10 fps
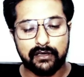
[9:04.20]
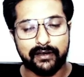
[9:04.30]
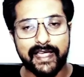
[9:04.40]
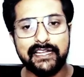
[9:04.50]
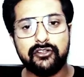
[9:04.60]

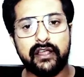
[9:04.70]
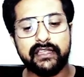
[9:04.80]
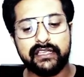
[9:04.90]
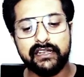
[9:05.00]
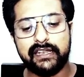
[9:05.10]
Right
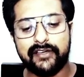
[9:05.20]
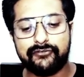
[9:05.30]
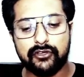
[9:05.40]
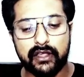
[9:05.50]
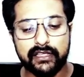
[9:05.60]
auricle,
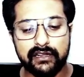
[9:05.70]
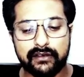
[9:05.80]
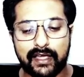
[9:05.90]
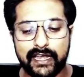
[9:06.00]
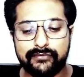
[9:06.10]

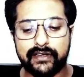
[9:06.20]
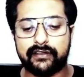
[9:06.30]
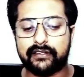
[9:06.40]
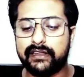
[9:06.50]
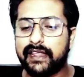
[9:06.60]
right
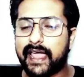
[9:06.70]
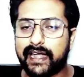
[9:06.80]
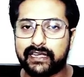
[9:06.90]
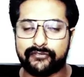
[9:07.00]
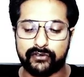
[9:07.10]
ventricle
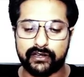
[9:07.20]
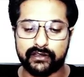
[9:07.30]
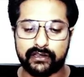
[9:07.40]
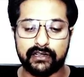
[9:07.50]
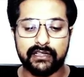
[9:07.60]
and left
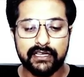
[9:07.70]
ventricle.